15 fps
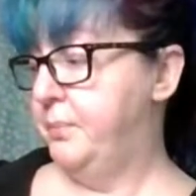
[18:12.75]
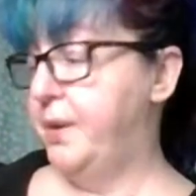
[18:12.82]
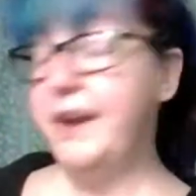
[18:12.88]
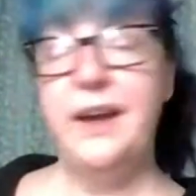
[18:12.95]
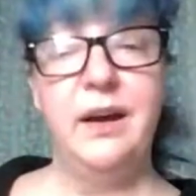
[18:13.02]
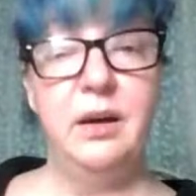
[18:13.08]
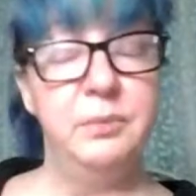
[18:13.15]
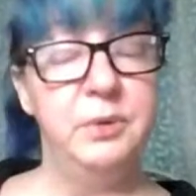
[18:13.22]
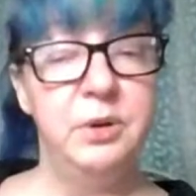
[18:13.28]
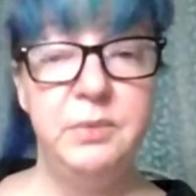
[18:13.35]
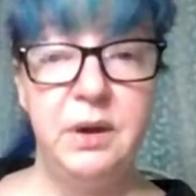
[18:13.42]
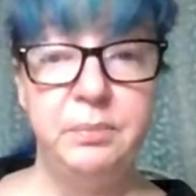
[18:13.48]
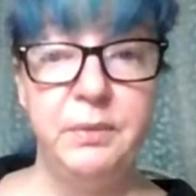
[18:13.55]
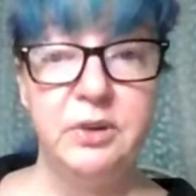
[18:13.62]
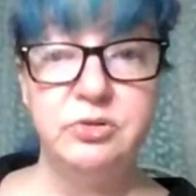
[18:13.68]
But yeah, I'm gonna
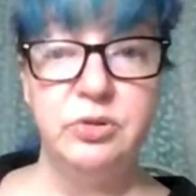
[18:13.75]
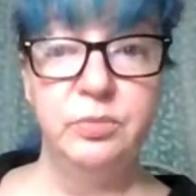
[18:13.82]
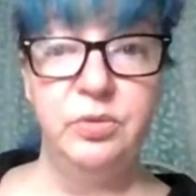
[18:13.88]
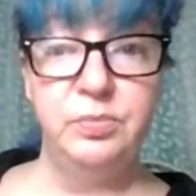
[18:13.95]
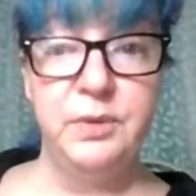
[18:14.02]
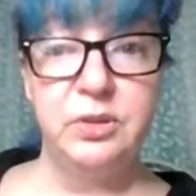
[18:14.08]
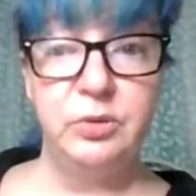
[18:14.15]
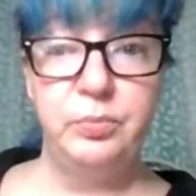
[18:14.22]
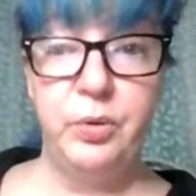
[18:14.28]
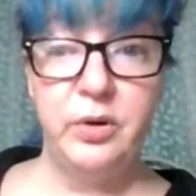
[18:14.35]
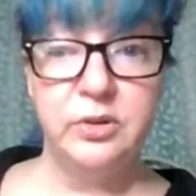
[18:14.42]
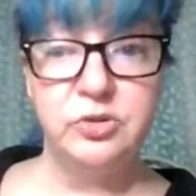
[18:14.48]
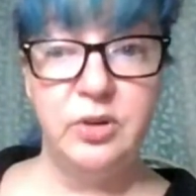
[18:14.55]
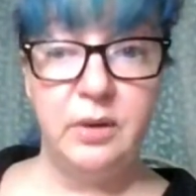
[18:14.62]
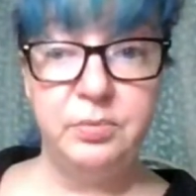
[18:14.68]
make mushroom smothered
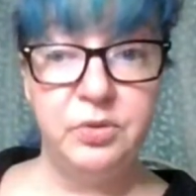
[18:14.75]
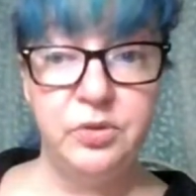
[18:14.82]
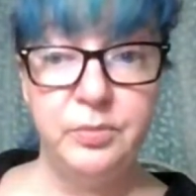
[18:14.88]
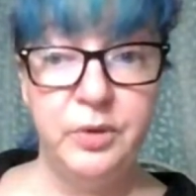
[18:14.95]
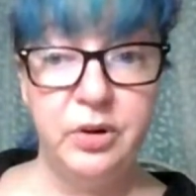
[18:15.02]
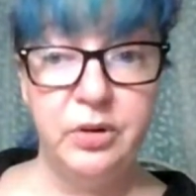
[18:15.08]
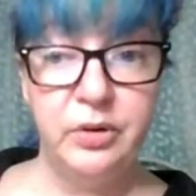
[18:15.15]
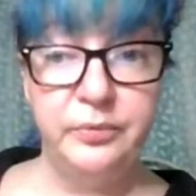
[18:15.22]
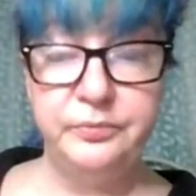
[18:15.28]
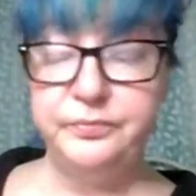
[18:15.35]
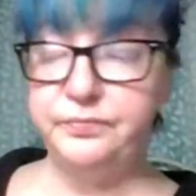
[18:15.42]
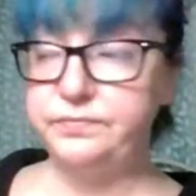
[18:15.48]
pork chops tomorrow,